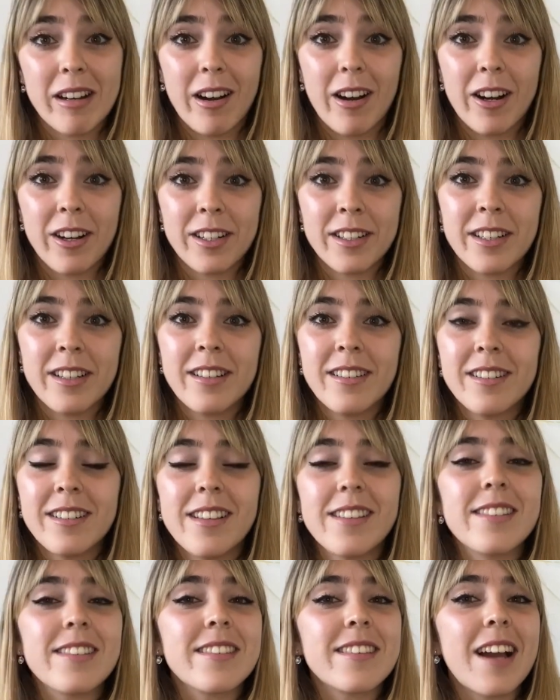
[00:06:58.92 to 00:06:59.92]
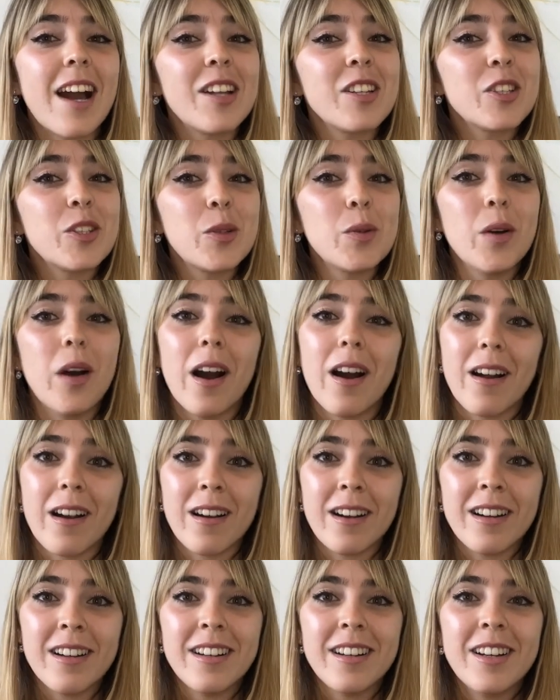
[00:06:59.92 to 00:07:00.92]
Card, Scan
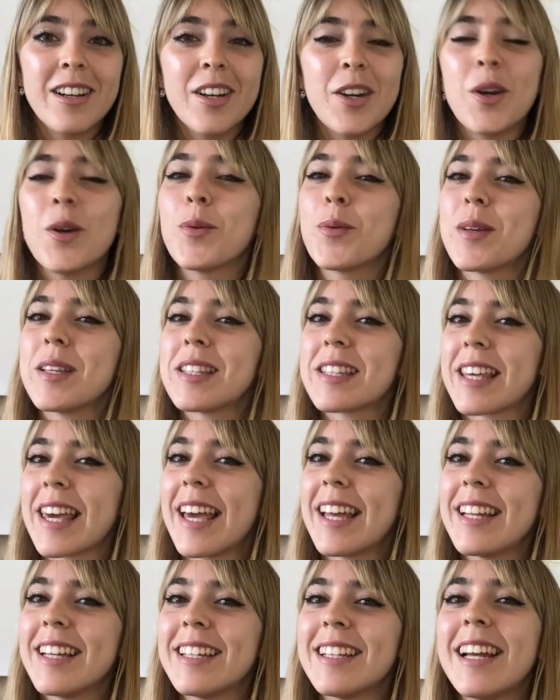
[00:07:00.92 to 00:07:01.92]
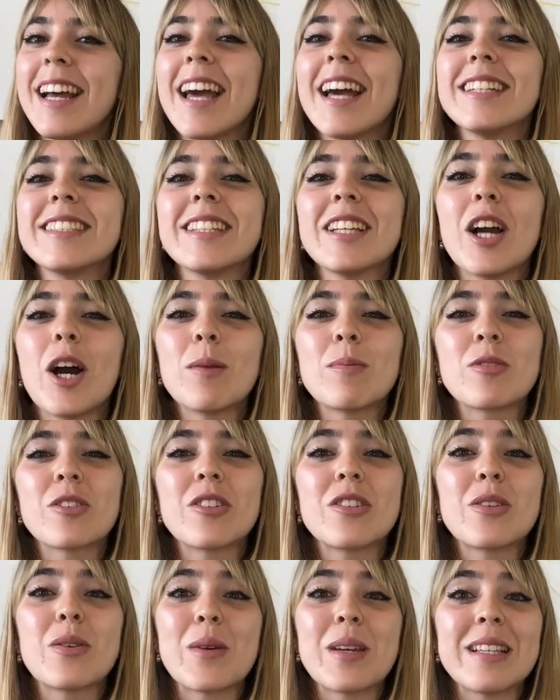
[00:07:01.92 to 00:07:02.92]
QR. We scan it and the option
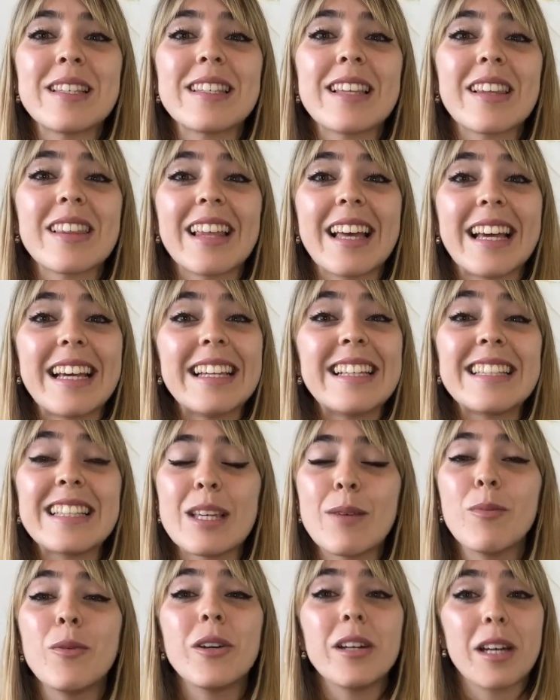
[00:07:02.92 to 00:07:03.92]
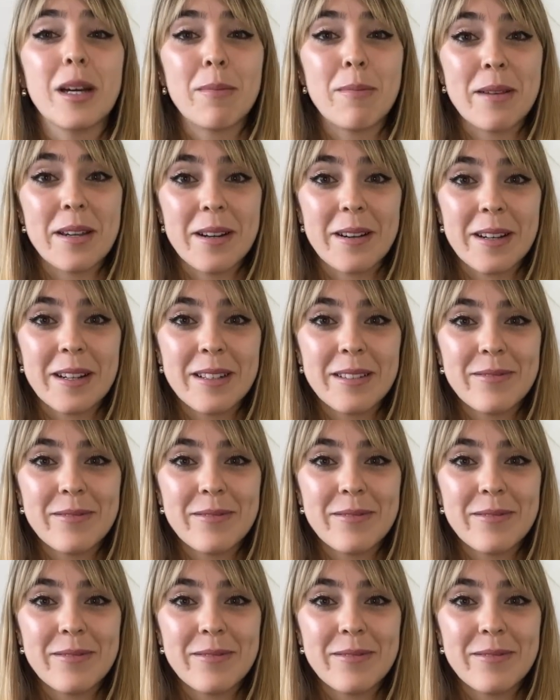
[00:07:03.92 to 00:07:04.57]
to install the eSIM will appear.